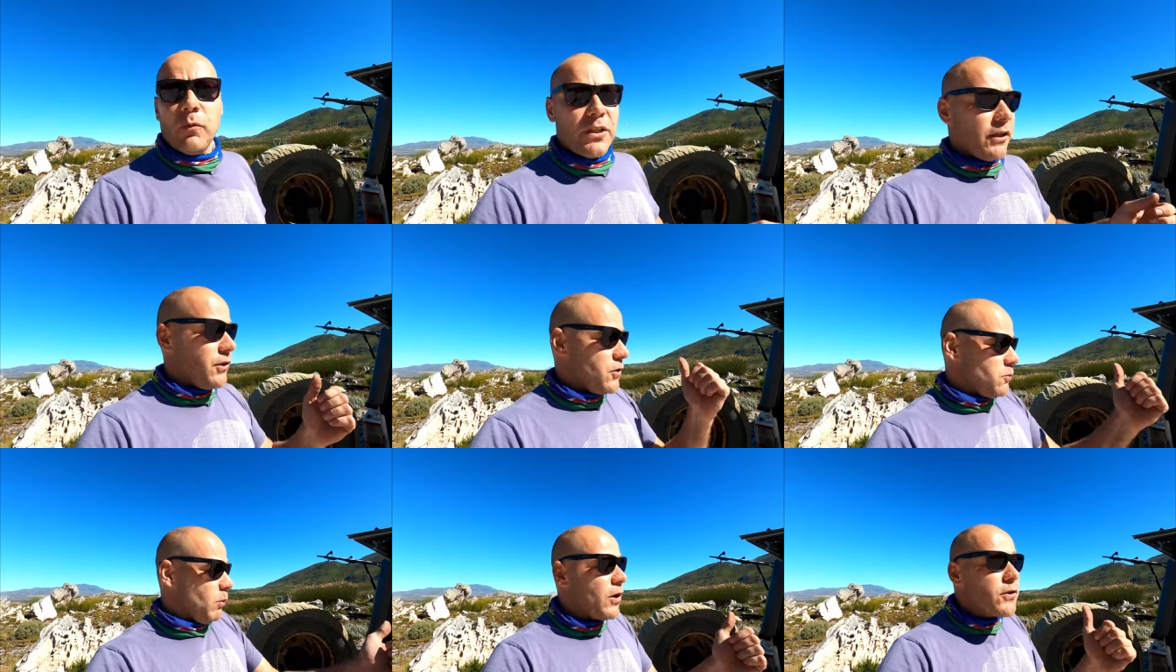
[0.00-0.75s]
which I
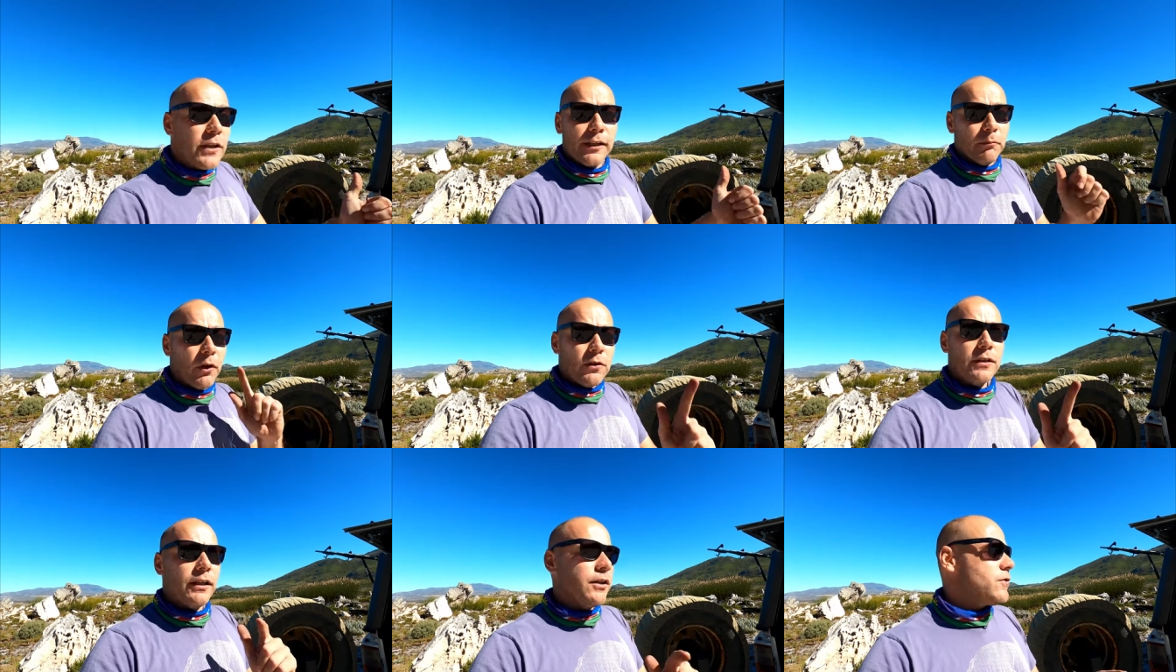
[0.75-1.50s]
use mostly.
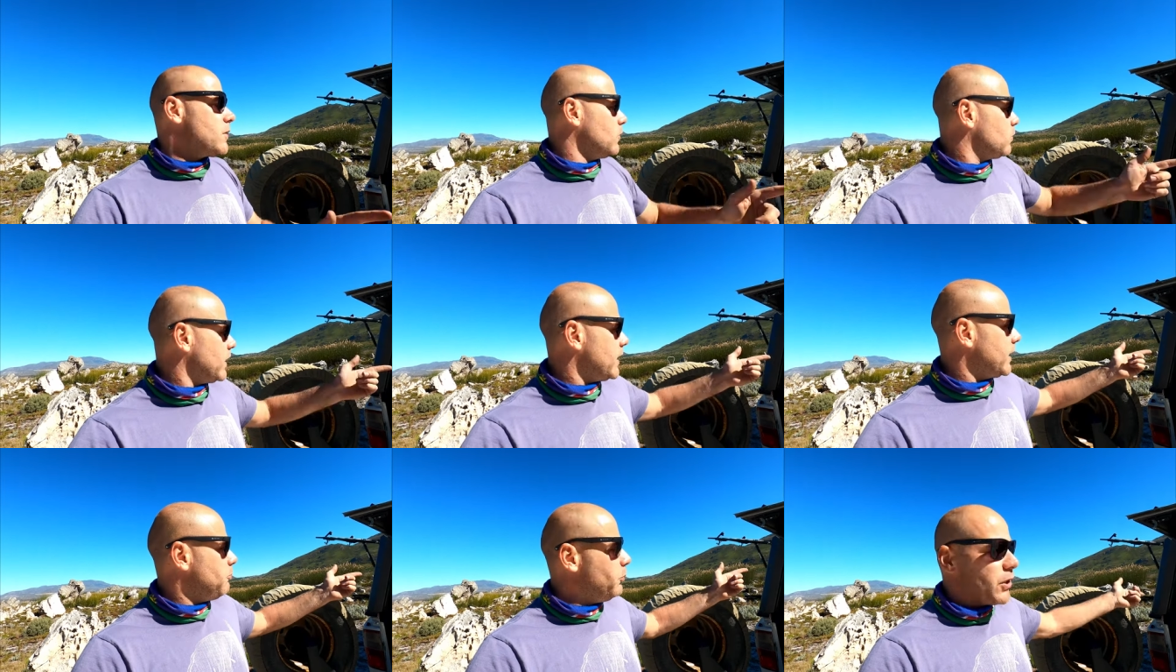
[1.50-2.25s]
Mostly I use it when
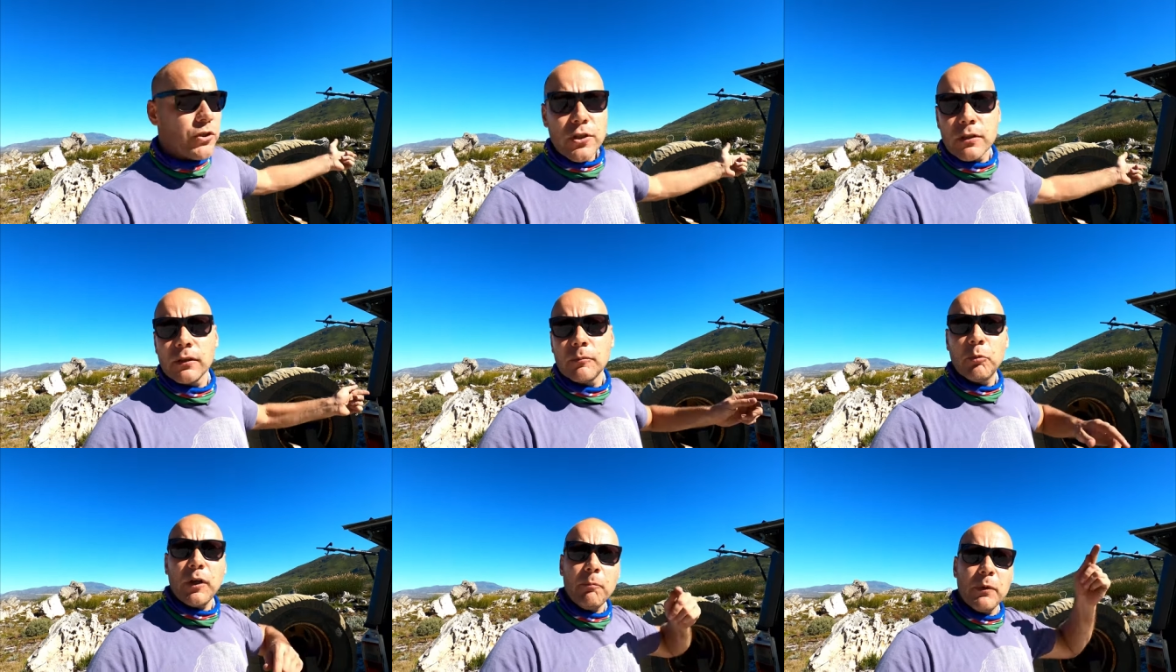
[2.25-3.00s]
I pitch,
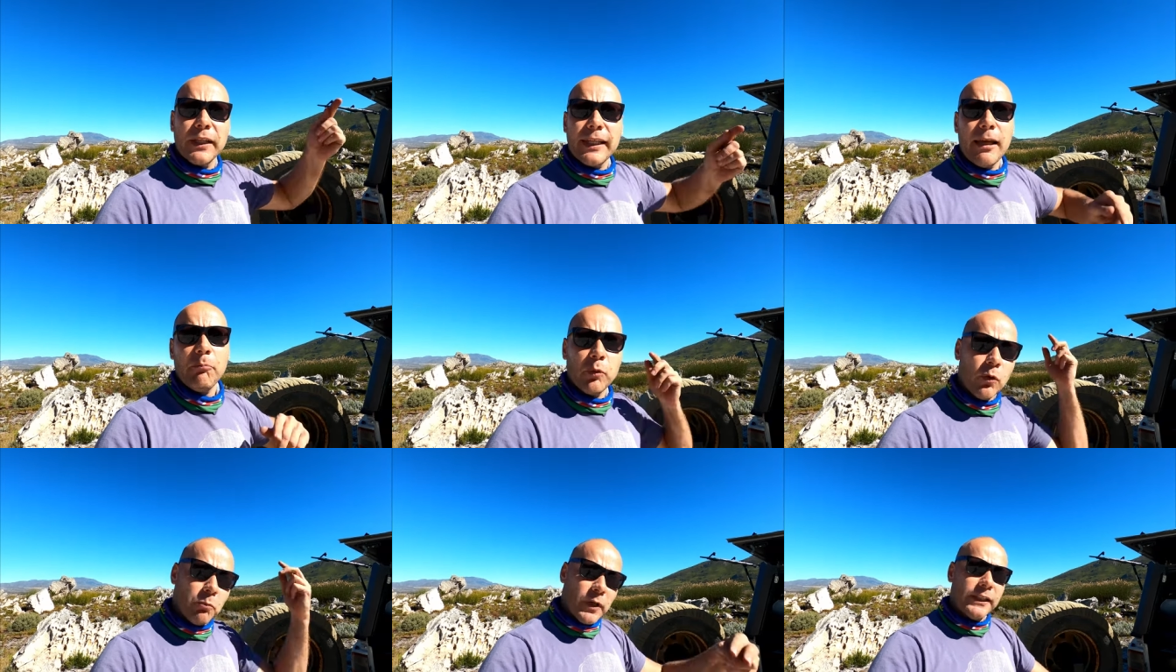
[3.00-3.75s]
put up my camp
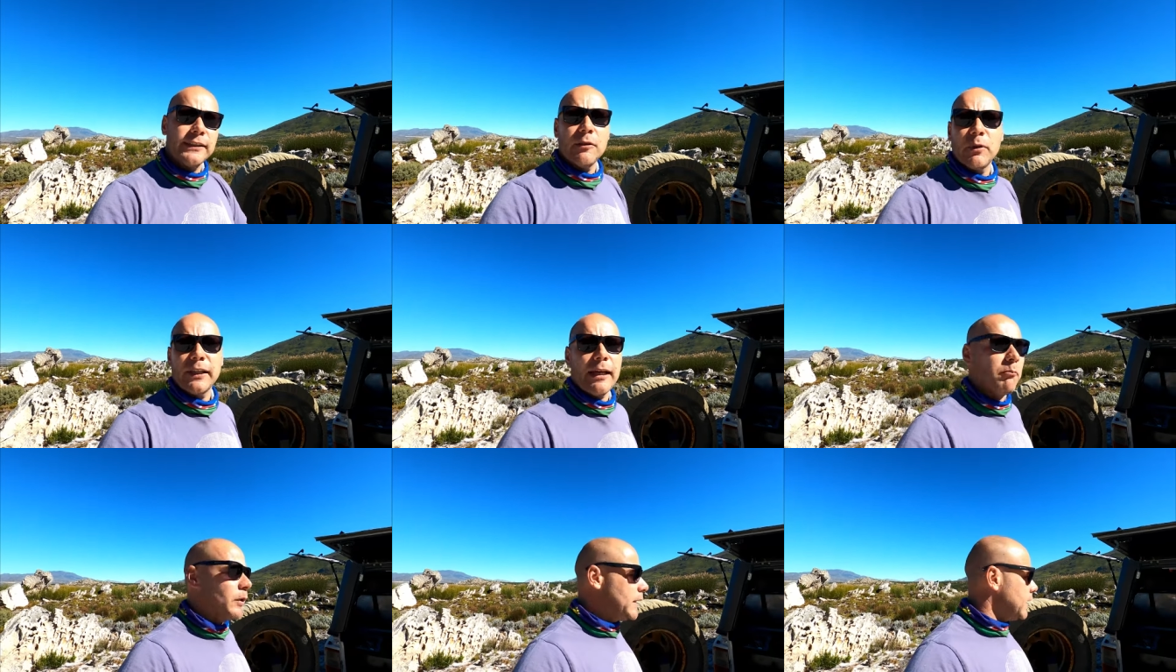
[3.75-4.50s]
or break down my
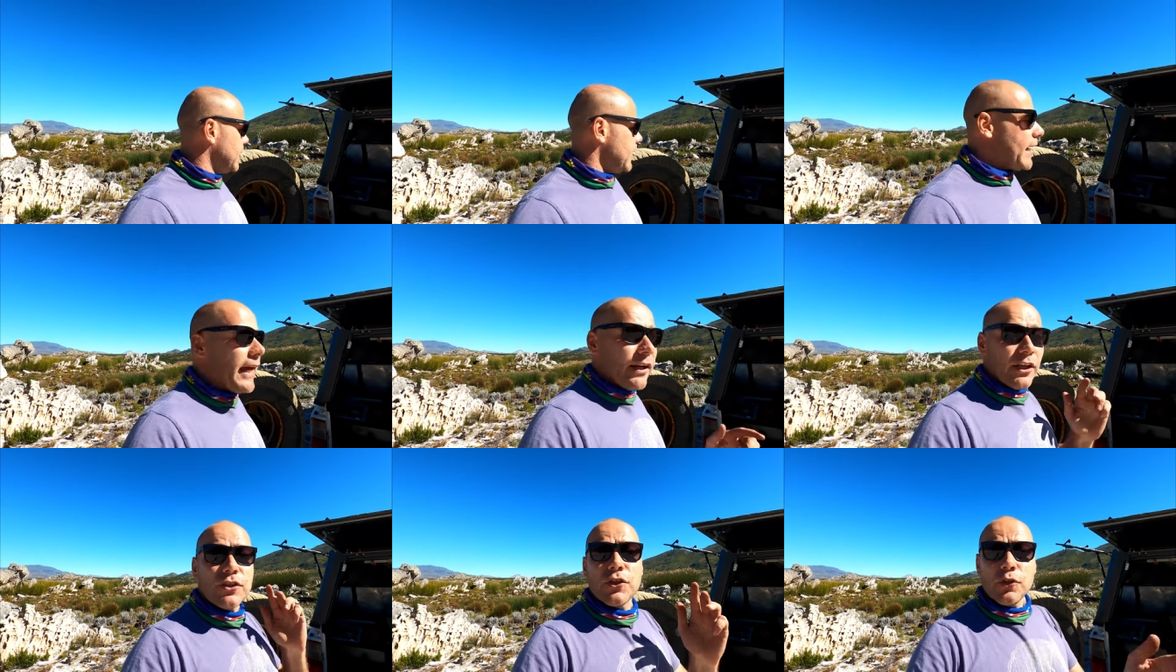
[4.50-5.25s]
camp.
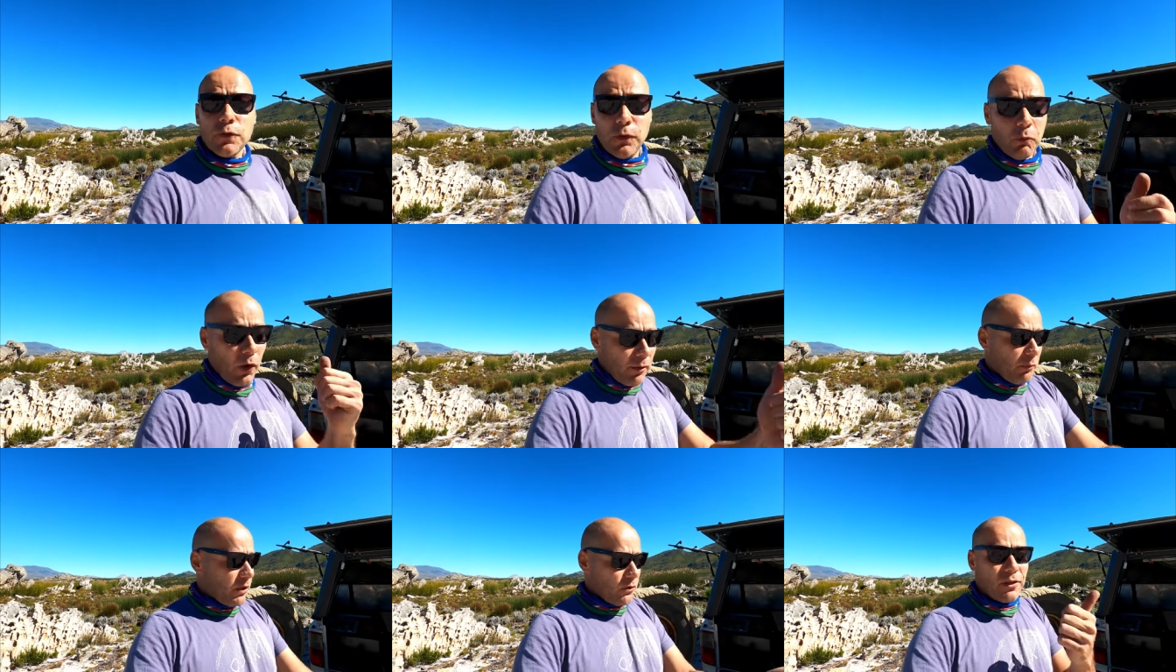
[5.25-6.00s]
And it's useful
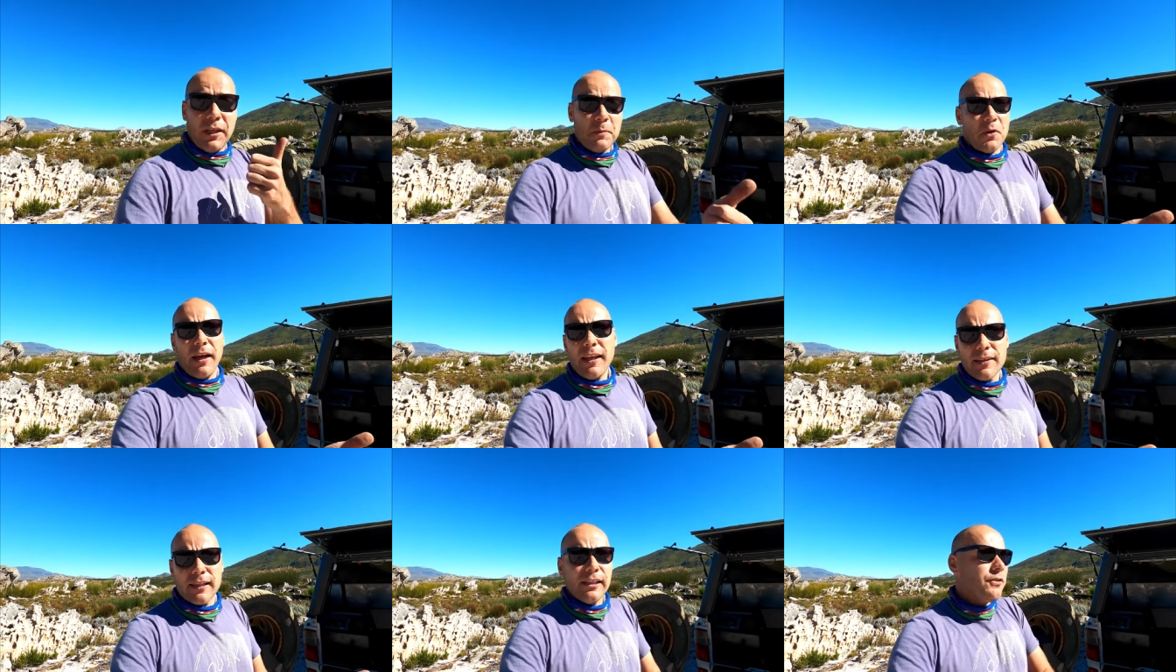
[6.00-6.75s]
one because it keeps your
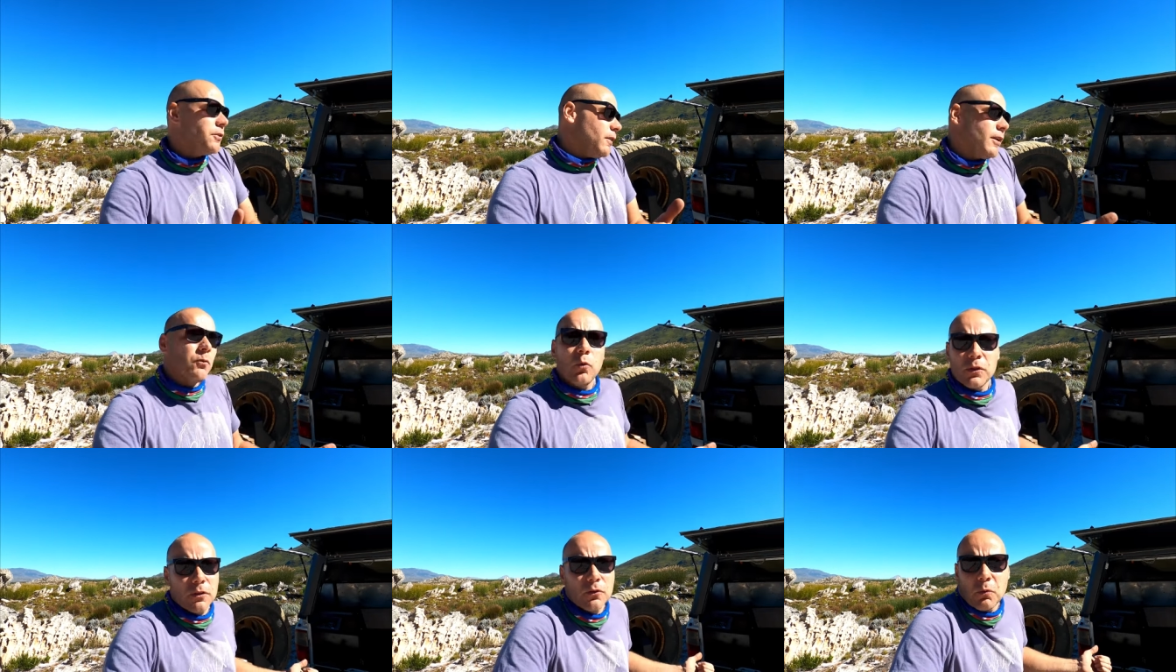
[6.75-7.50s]
hands clean. You don't have
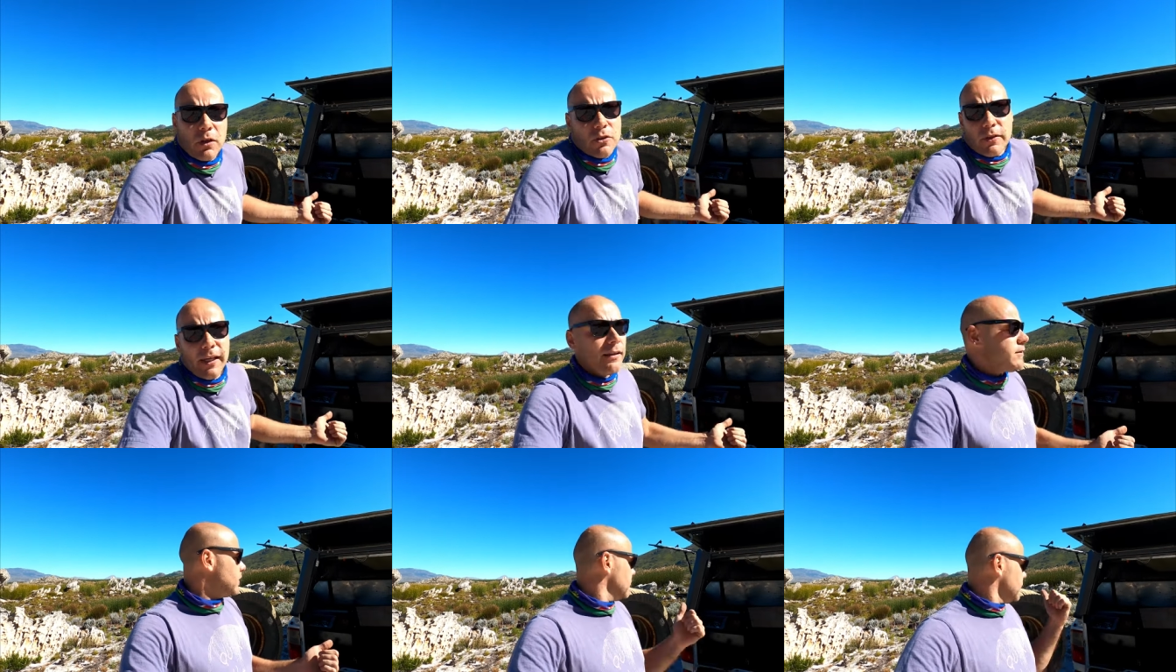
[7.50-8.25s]
water to wash your
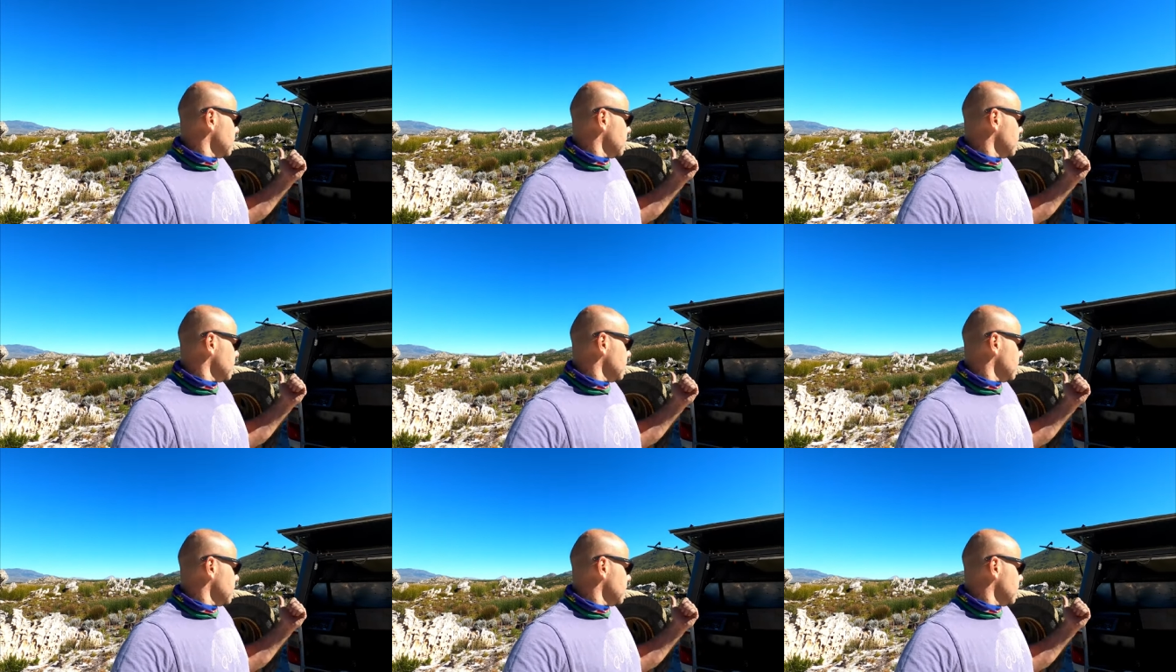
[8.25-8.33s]
hands.